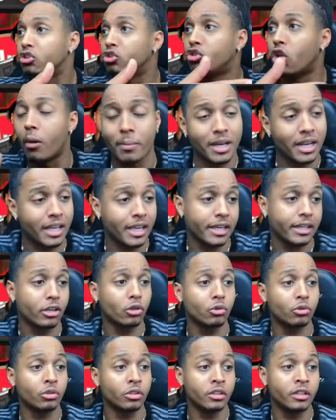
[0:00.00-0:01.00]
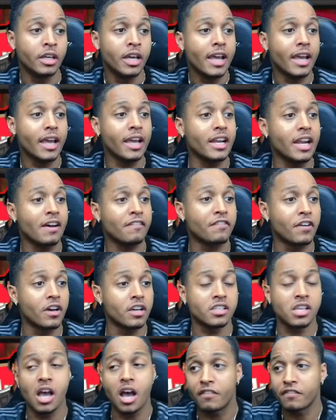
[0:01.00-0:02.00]
dominating Luton in that first
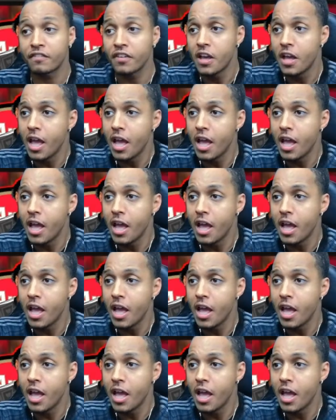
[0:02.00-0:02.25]
half.